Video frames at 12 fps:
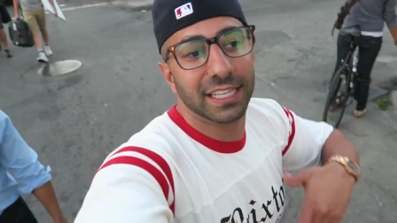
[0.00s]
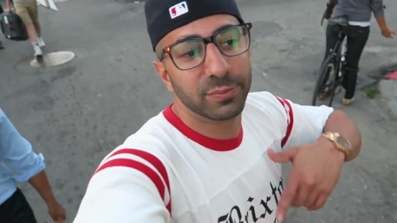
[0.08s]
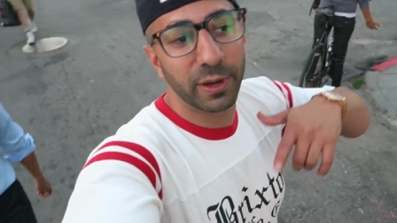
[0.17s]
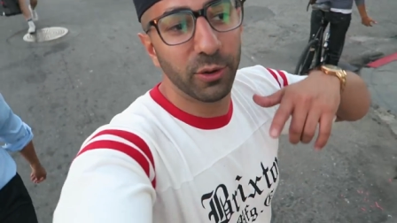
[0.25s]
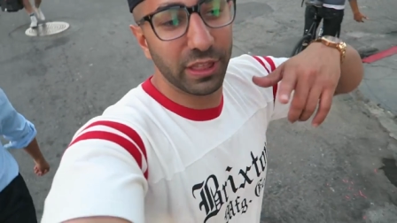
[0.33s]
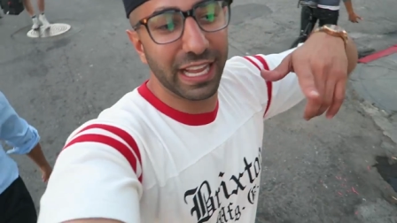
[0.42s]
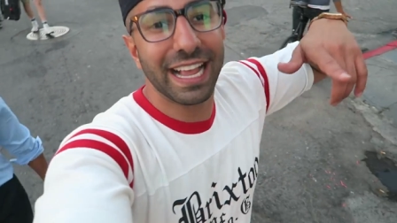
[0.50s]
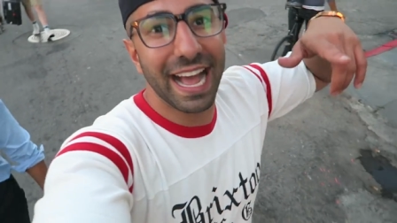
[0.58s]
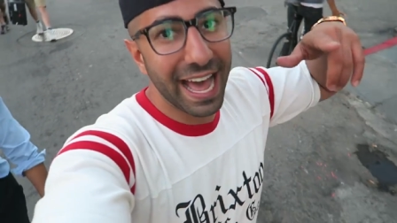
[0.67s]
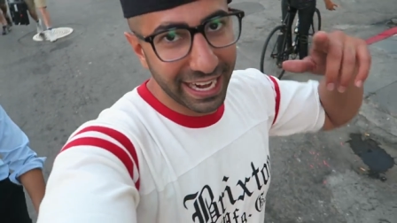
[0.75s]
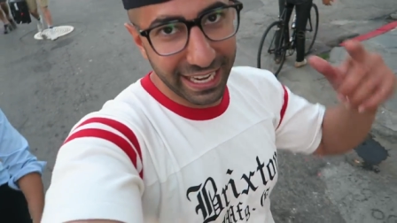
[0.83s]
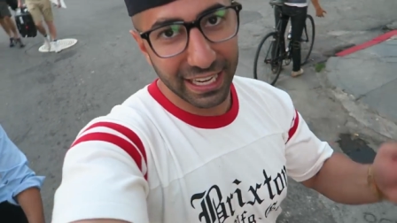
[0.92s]
That's my new thing,
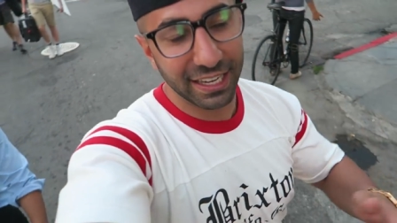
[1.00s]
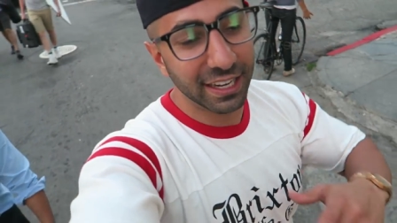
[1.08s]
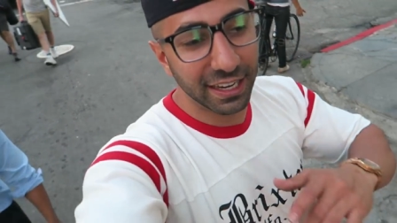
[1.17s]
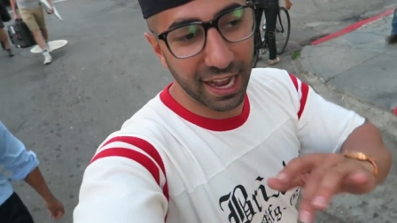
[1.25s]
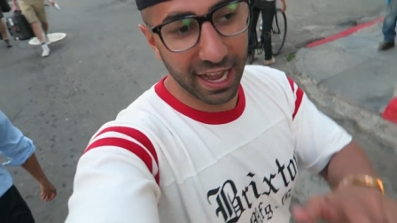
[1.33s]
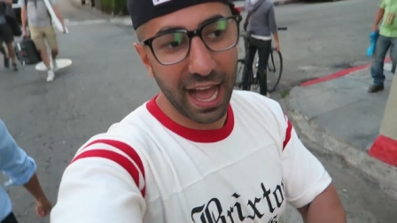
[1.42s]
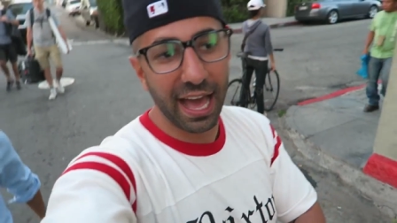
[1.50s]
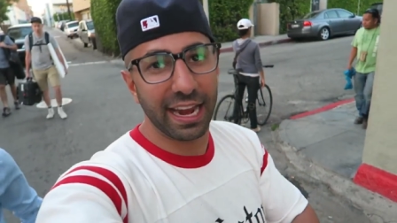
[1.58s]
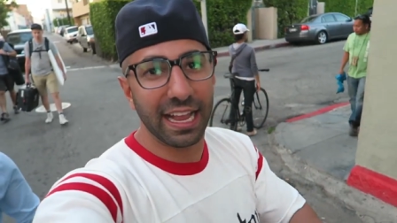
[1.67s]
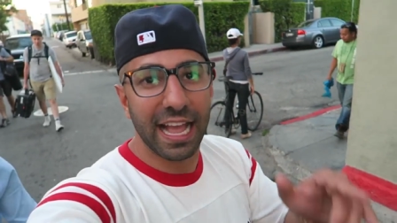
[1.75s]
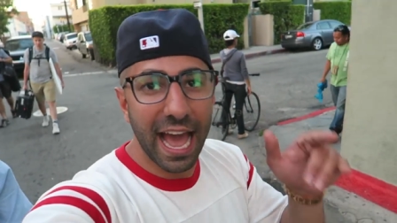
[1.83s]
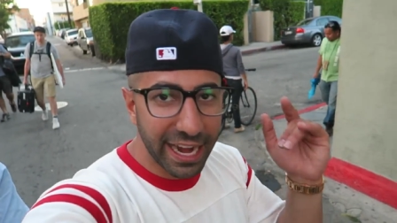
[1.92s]
got it did, not got
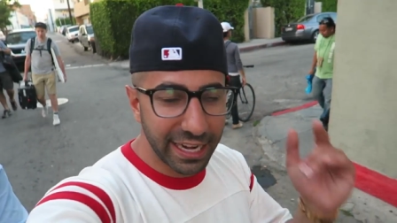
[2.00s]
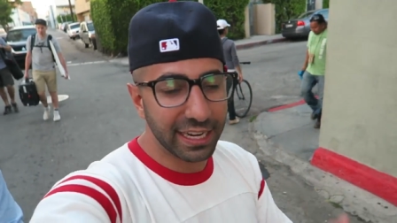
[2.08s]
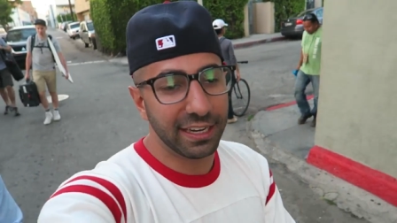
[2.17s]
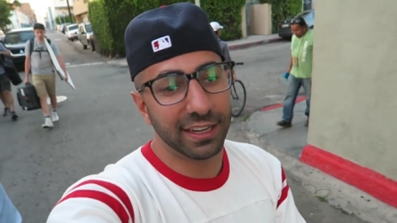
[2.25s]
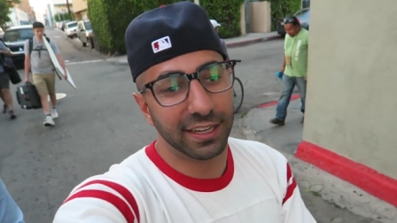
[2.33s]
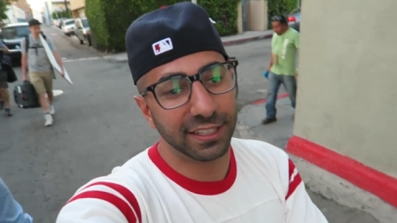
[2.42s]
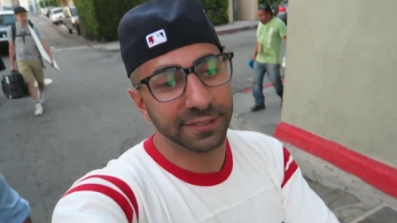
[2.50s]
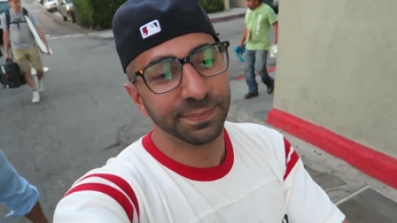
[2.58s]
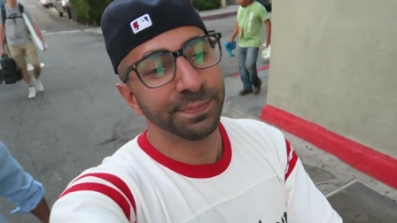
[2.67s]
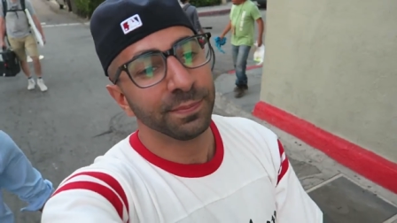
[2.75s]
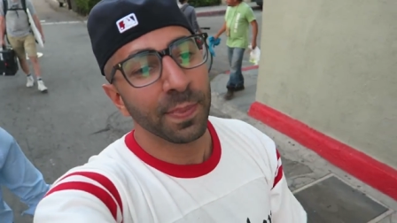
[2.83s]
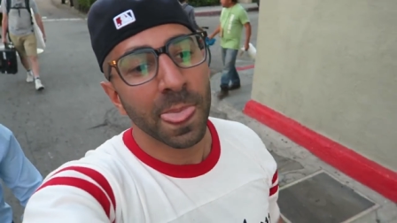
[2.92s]
it, got it done
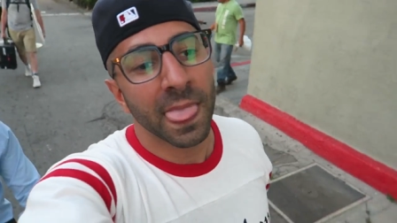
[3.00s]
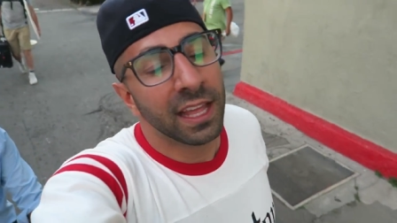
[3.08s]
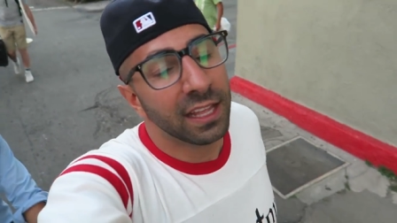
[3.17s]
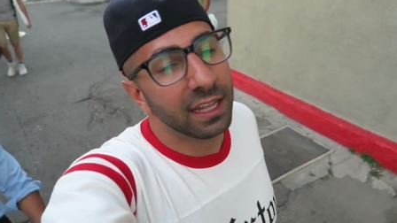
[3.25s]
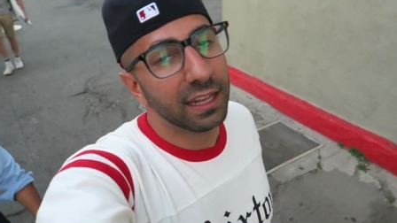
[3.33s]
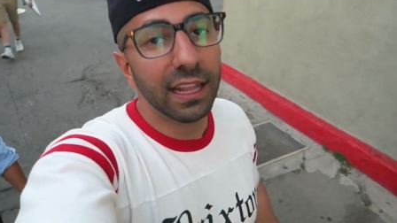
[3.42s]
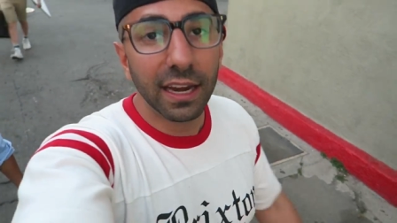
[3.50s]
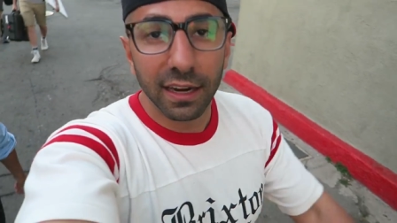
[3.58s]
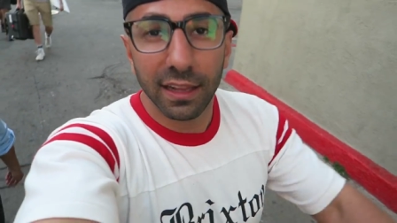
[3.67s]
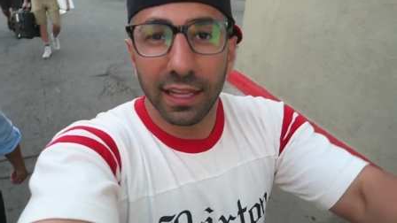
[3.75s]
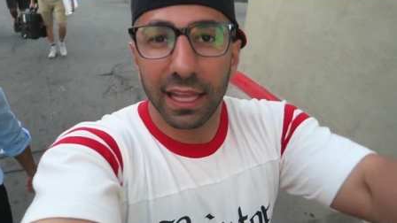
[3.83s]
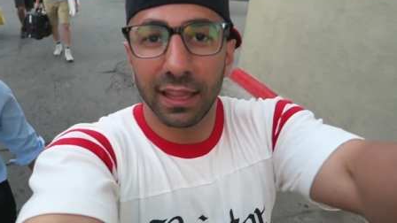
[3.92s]

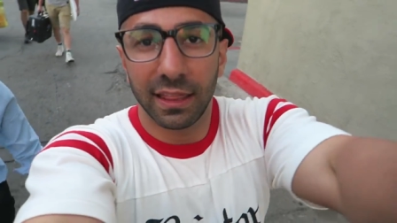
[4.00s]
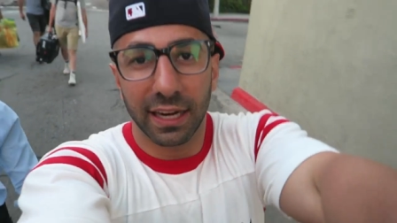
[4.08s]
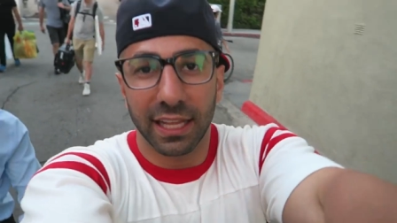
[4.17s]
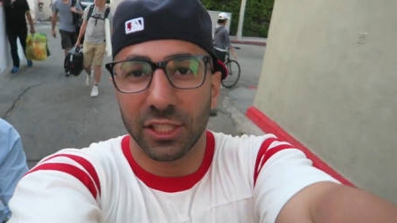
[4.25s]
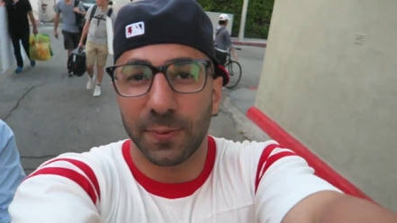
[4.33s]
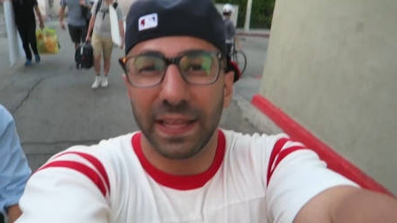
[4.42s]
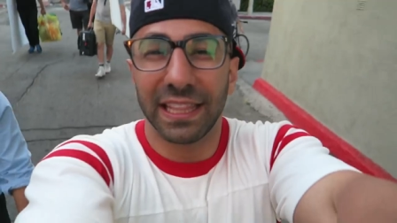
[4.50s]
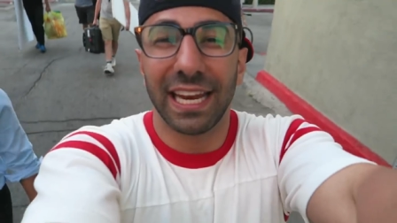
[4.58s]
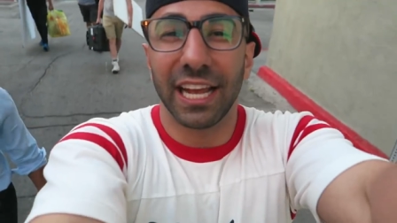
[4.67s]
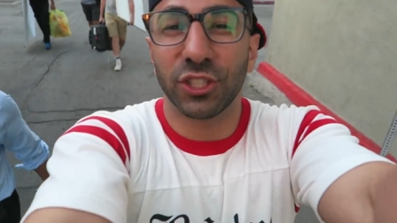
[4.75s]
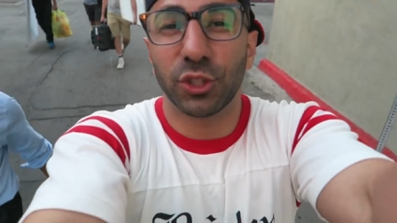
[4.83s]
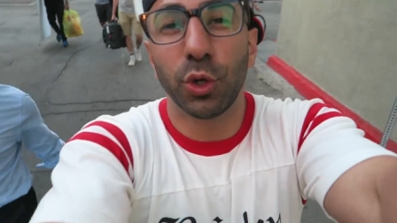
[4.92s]
literally they're gonna spend the
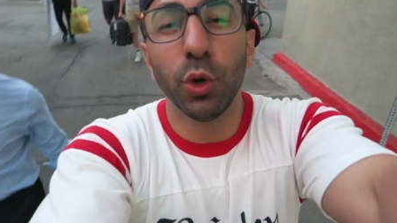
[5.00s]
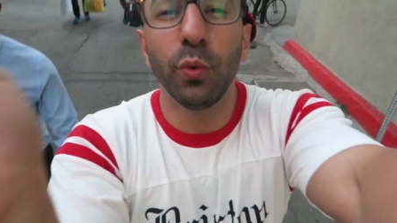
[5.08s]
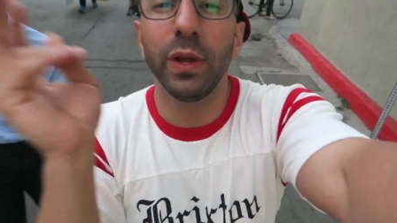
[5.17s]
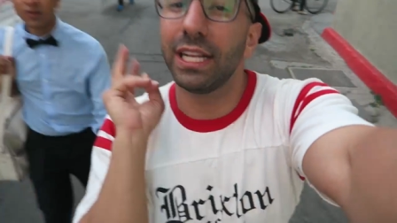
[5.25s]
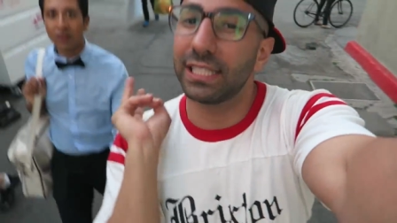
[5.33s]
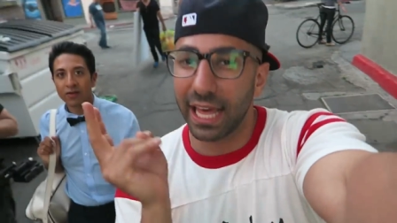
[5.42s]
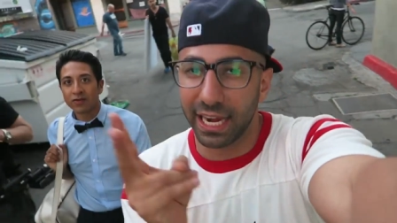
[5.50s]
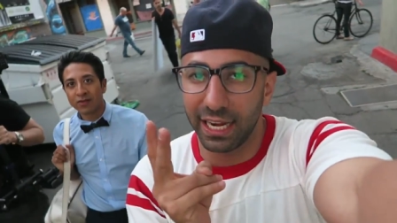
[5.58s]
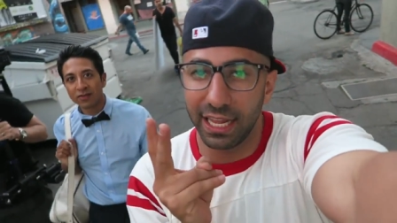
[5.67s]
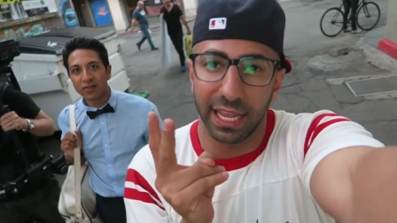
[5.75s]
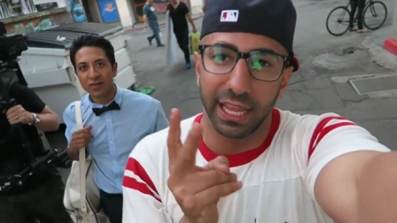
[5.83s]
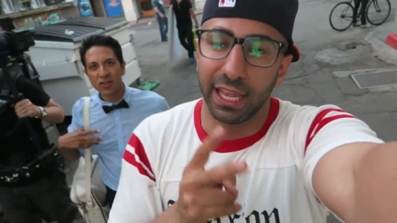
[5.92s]
next two weeks
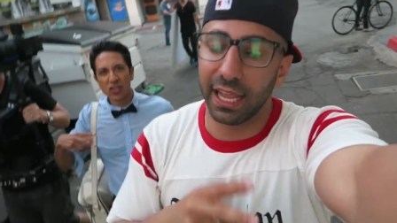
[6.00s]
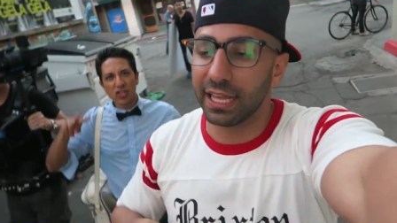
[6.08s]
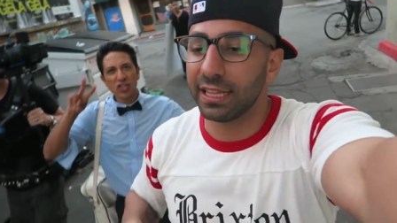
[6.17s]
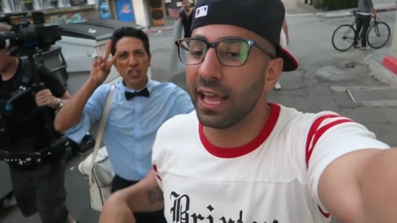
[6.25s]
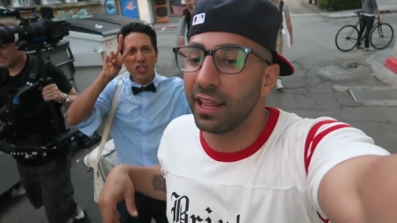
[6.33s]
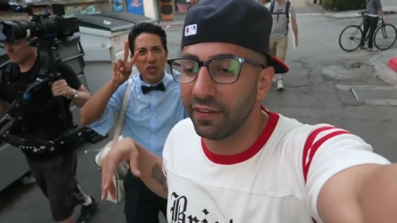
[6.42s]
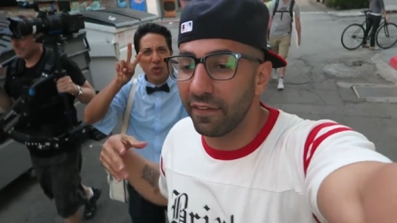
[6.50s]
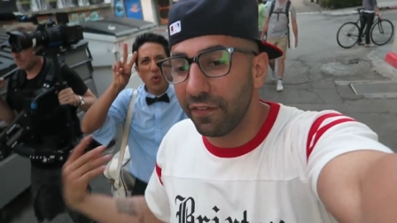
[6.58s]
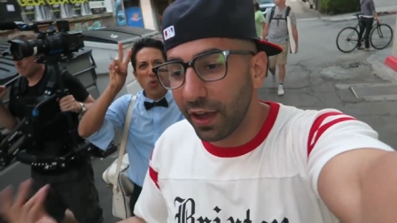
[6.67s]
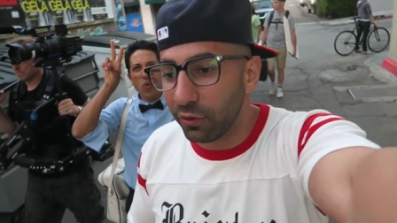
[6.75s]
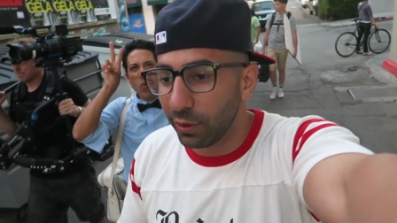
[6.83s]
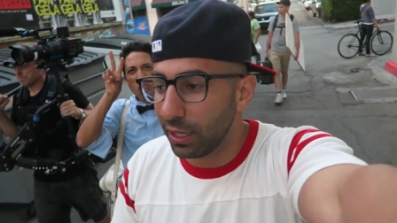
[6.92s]
editing it and then the
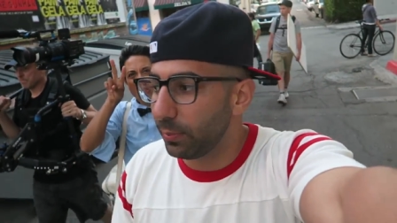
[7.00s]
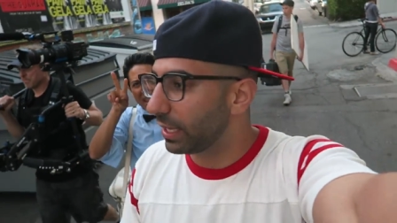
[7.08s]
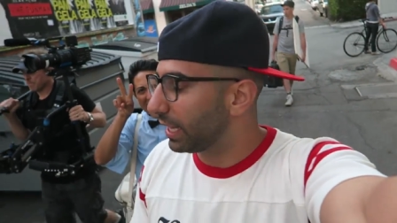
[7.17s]
fun really